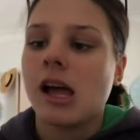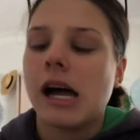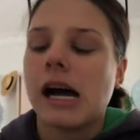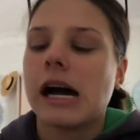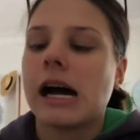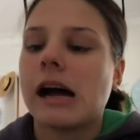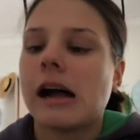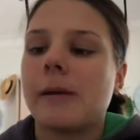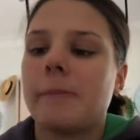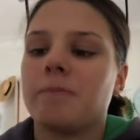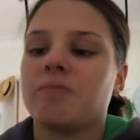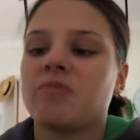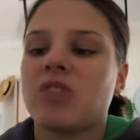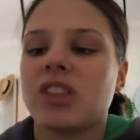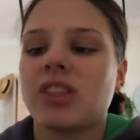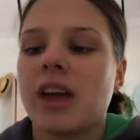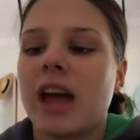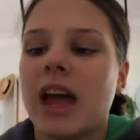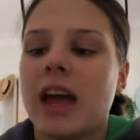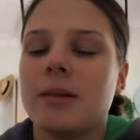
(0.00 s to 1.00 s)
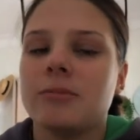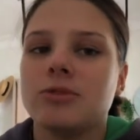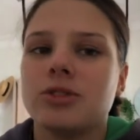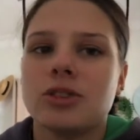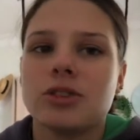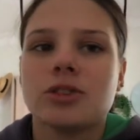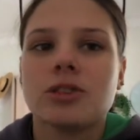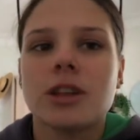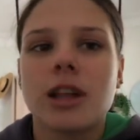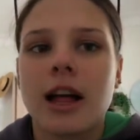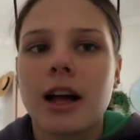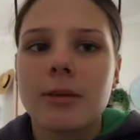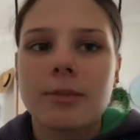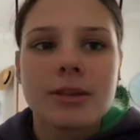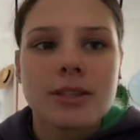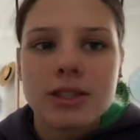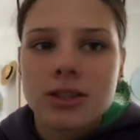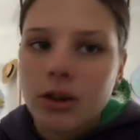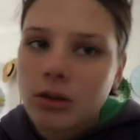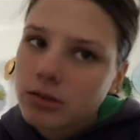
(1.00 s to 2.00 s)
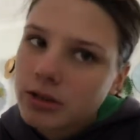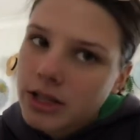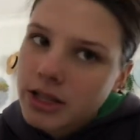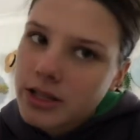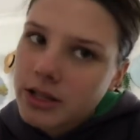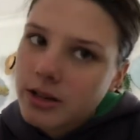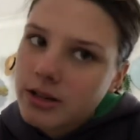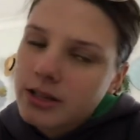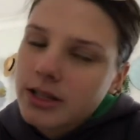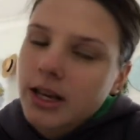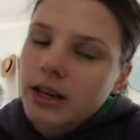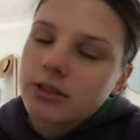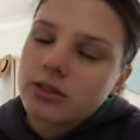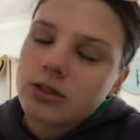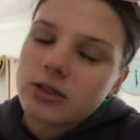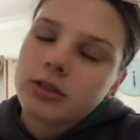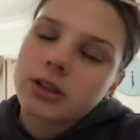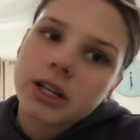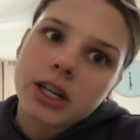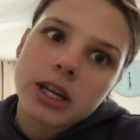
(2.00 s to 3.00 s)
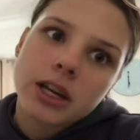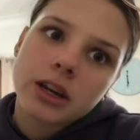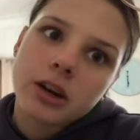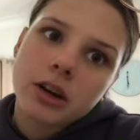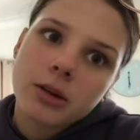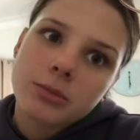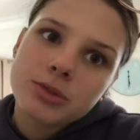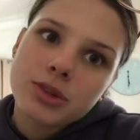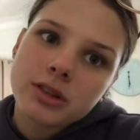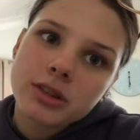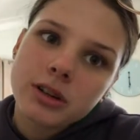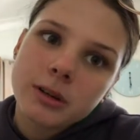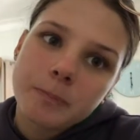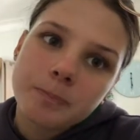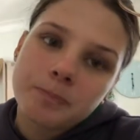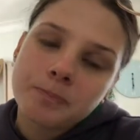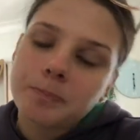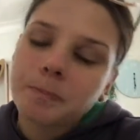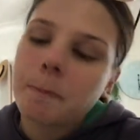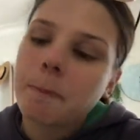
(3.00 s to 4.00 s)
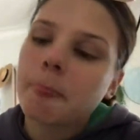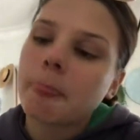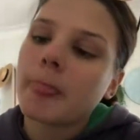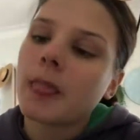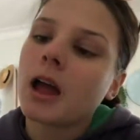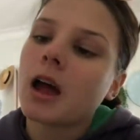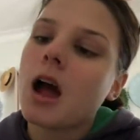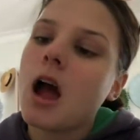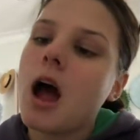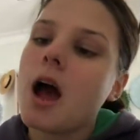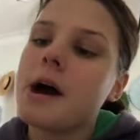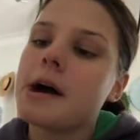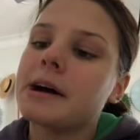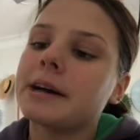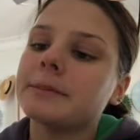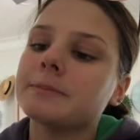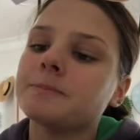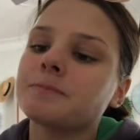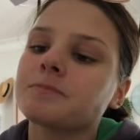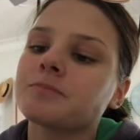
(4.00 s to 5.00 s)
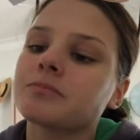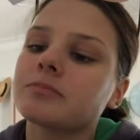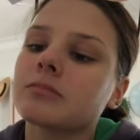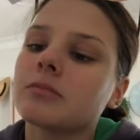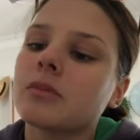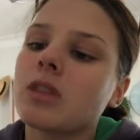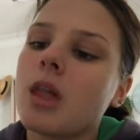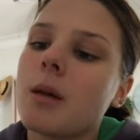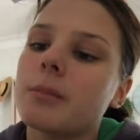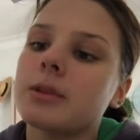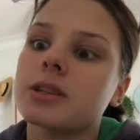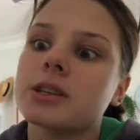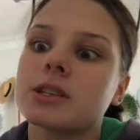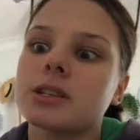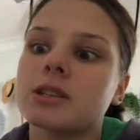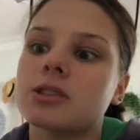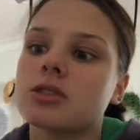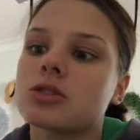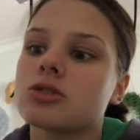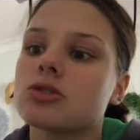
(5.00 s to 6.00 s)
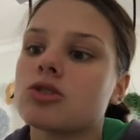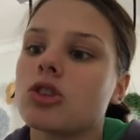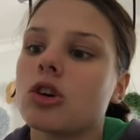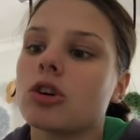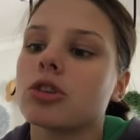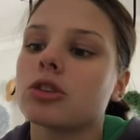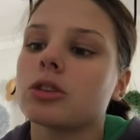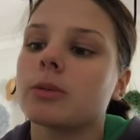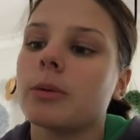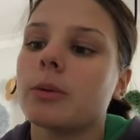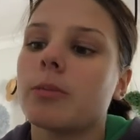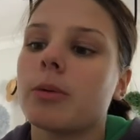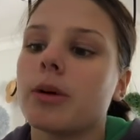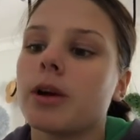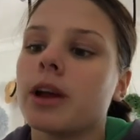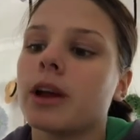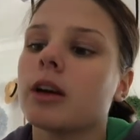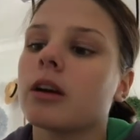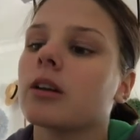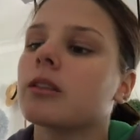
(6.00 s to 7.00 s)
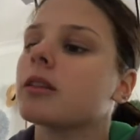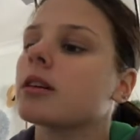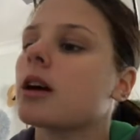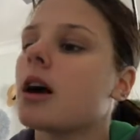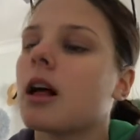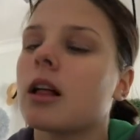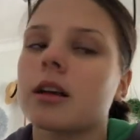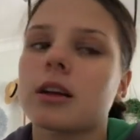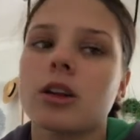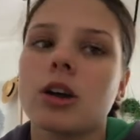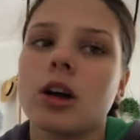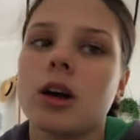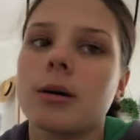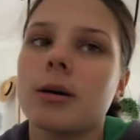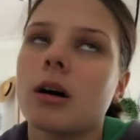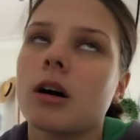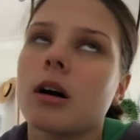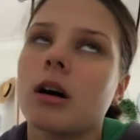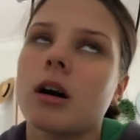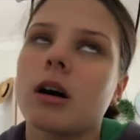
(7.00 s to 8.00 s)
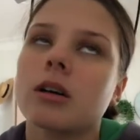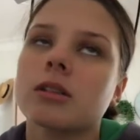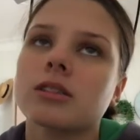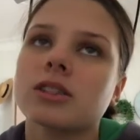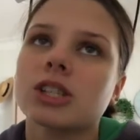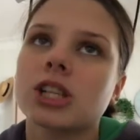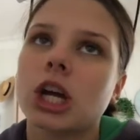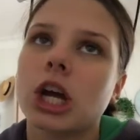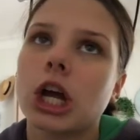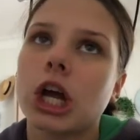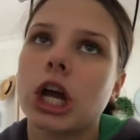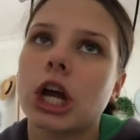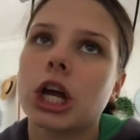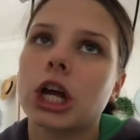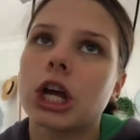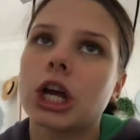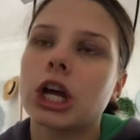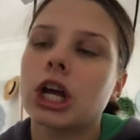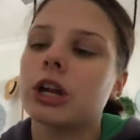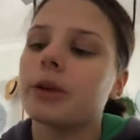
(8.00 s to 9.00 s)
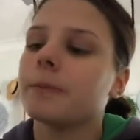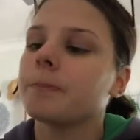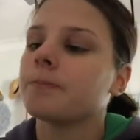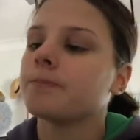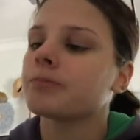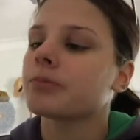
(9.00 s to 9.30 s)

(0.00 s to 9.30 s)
Um, and the ham is usually like a bit salty, so it's like don't really need herbs on it. Um, but this is so good. The paprika and the garlic and her oh, so good.